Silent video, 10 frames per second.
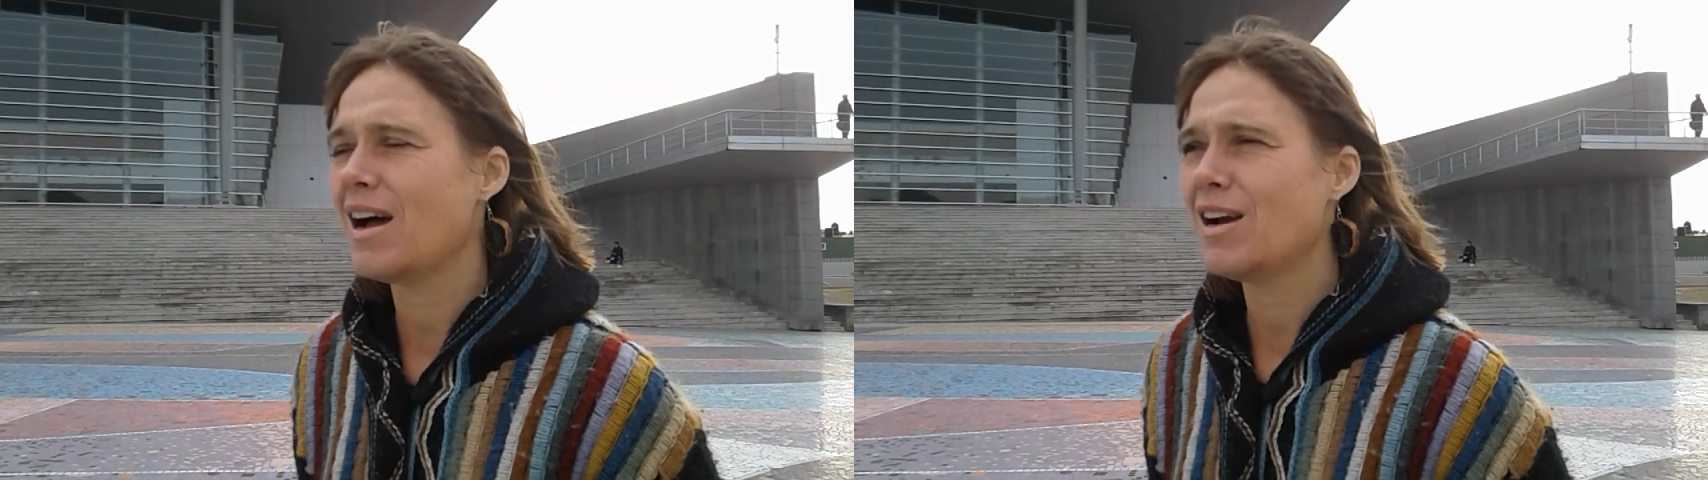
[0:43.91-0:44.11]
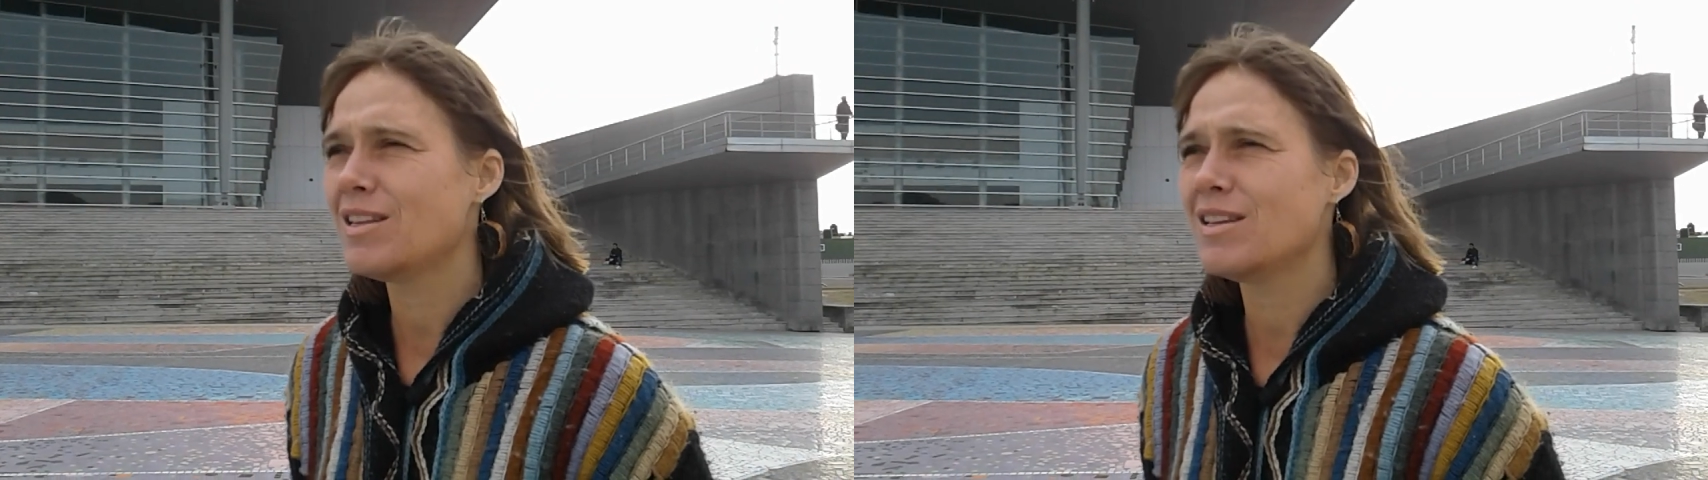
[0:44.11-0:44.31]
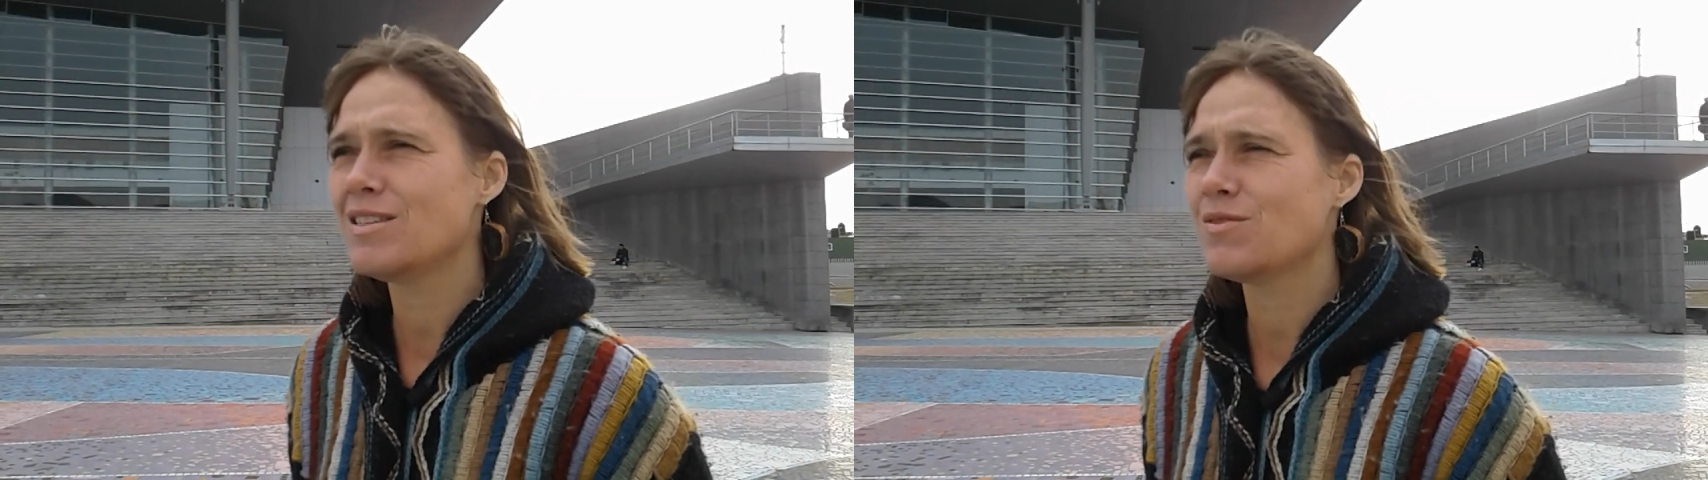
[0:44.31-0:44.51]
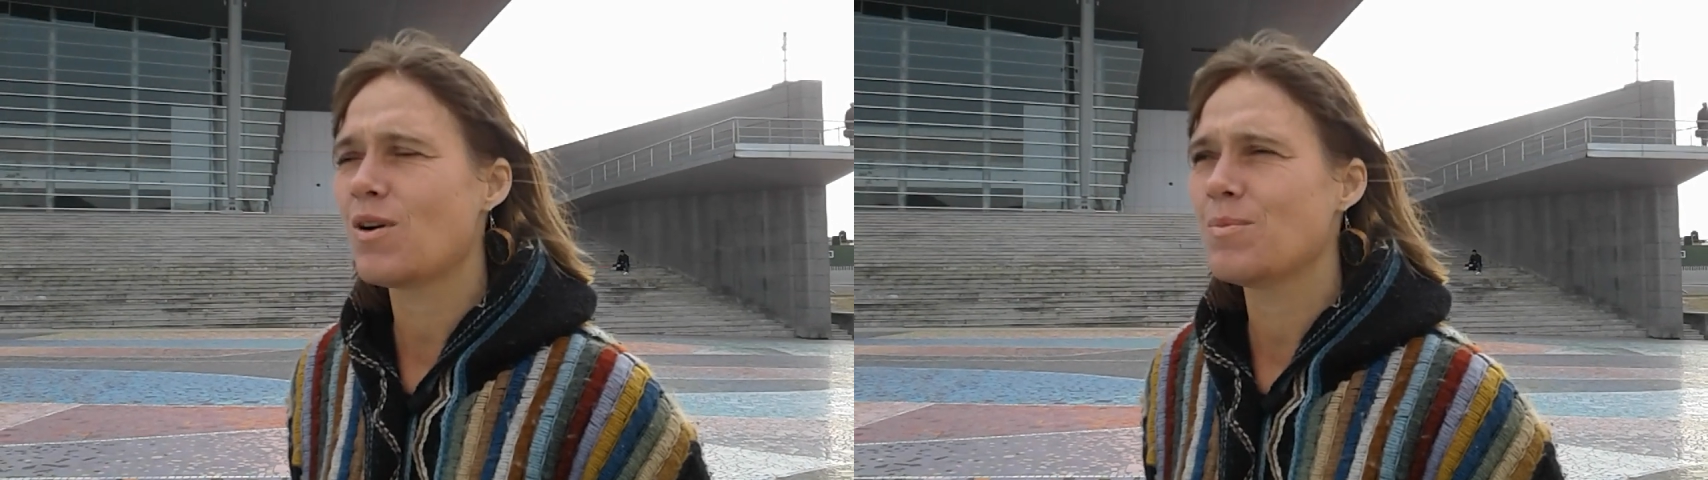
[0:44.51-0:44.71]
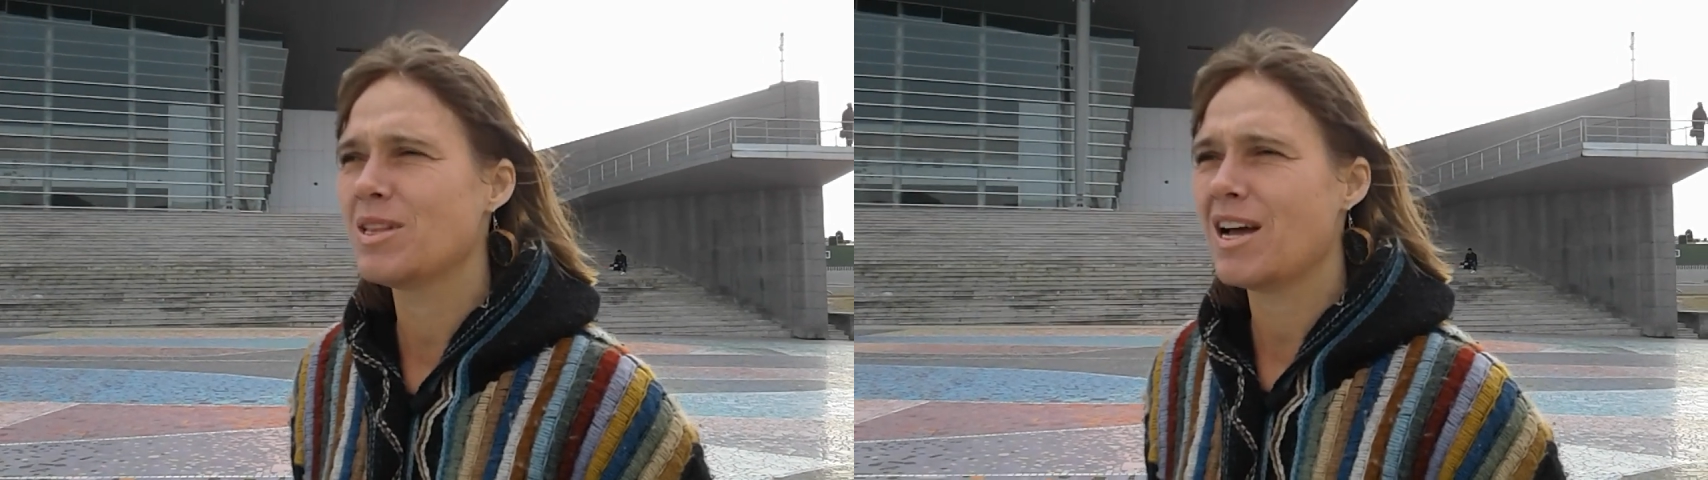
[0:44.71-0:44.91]
artist
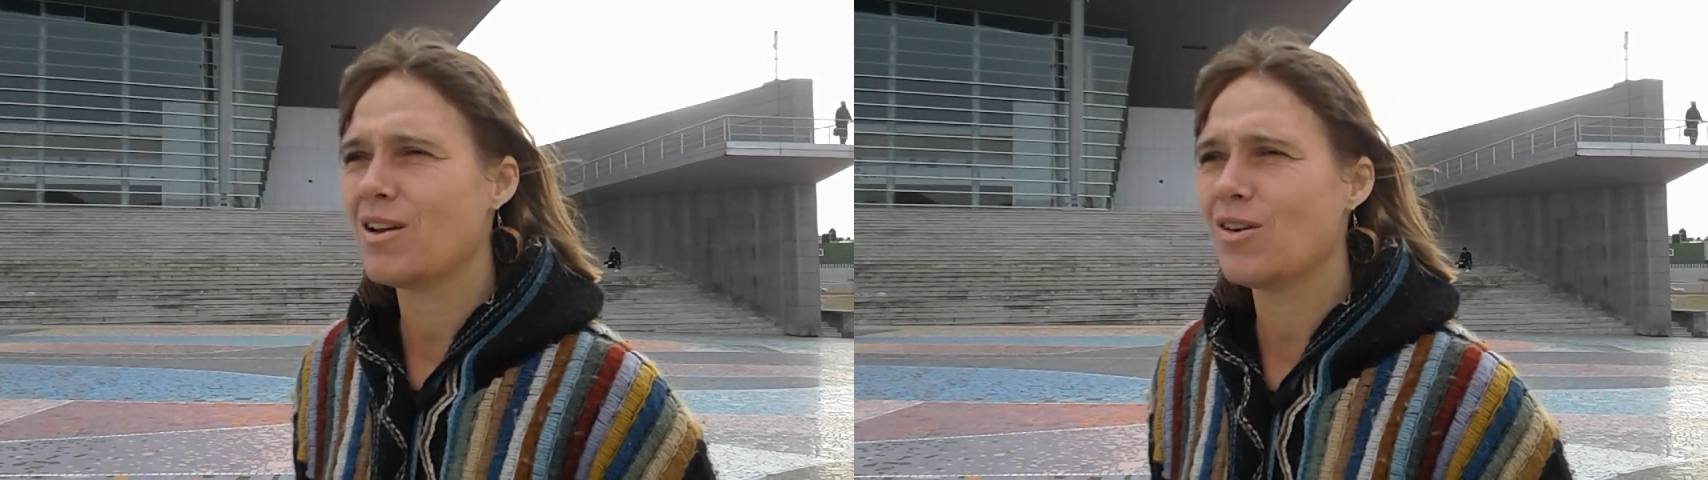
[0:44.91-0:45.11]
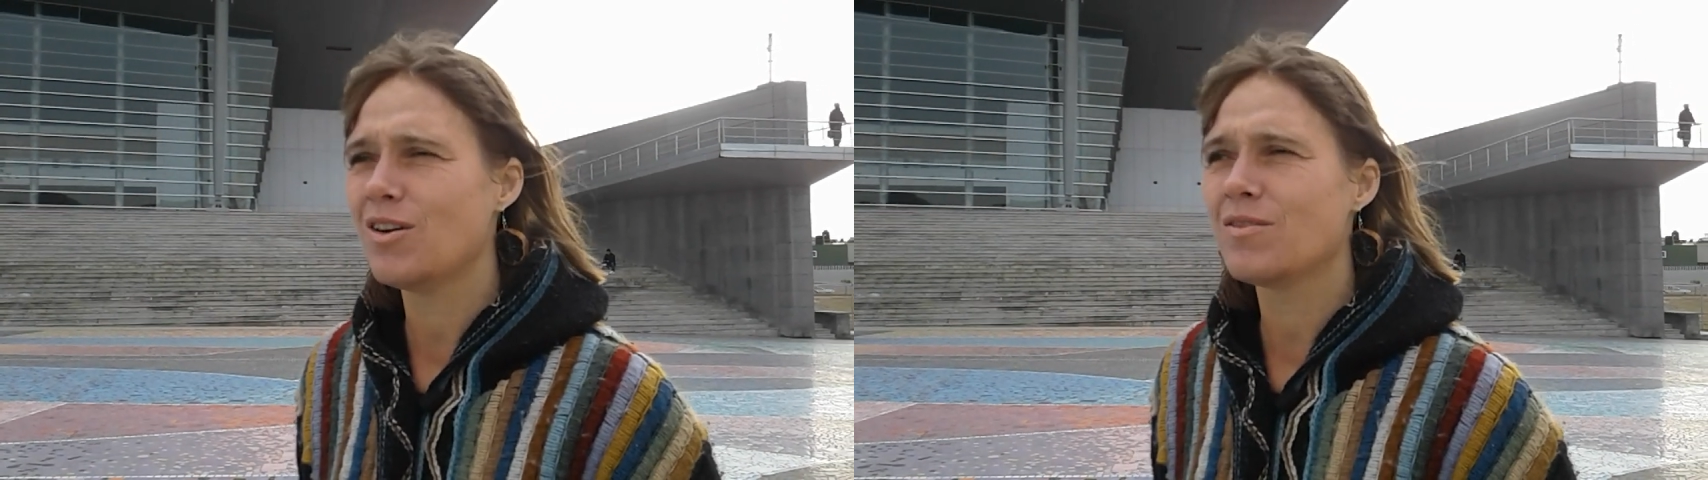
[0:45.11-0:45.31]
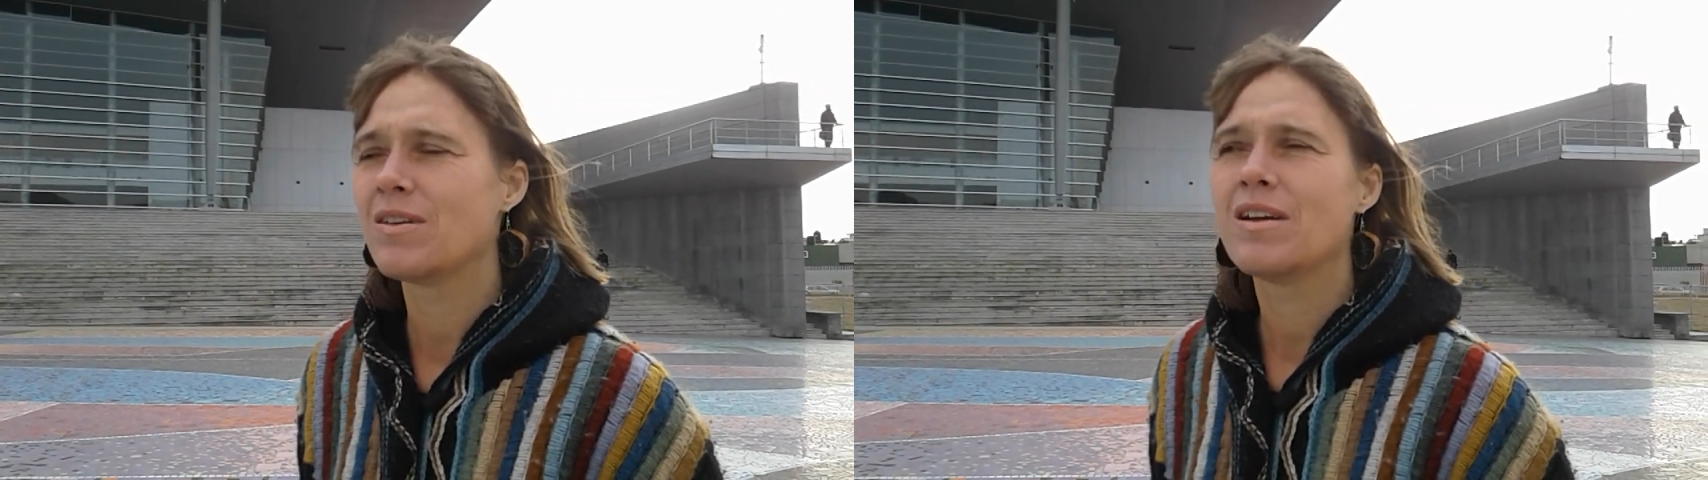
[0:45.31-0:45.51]
from Hidalgo.